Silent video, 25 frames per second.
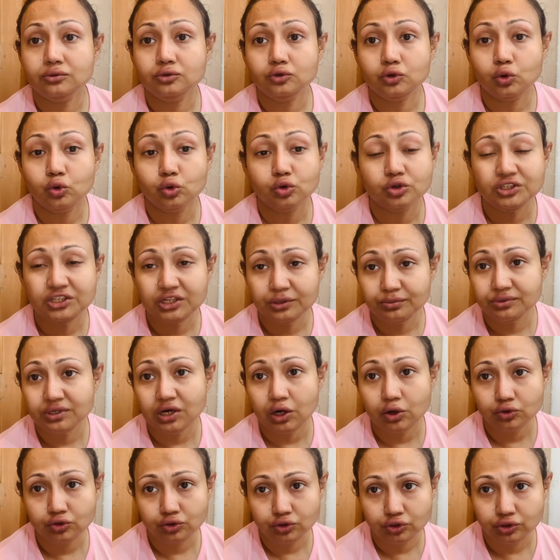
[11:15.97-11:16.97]
go deep
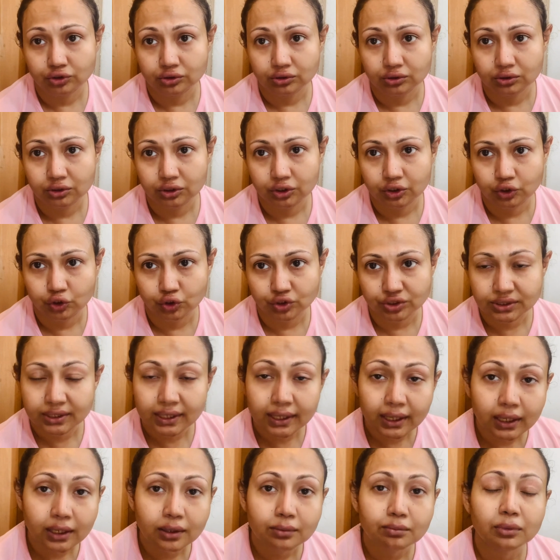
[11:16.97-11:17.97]
down in your
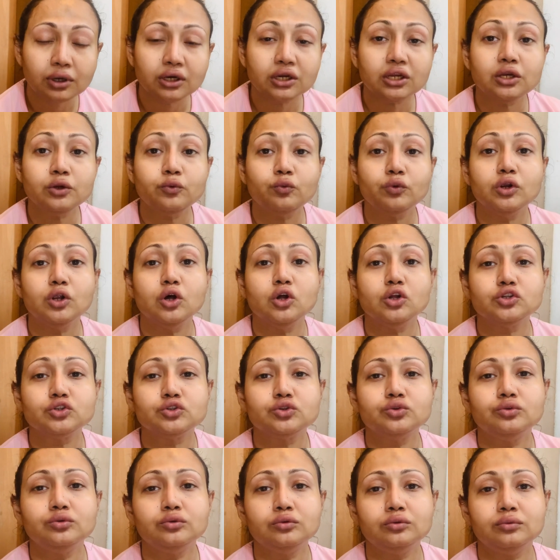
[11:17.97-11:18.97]
skin, but it will
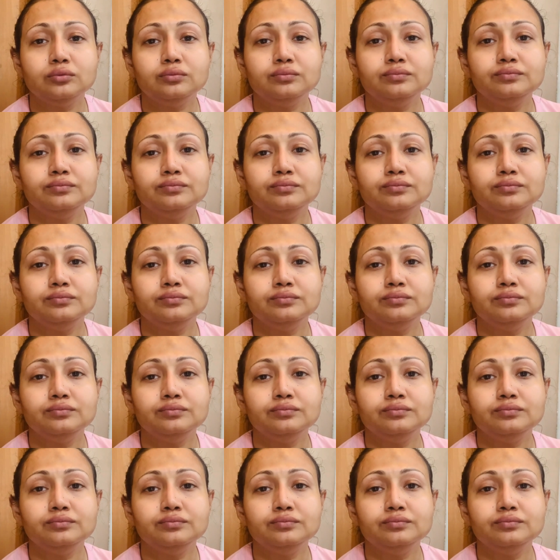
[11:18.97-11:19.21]
also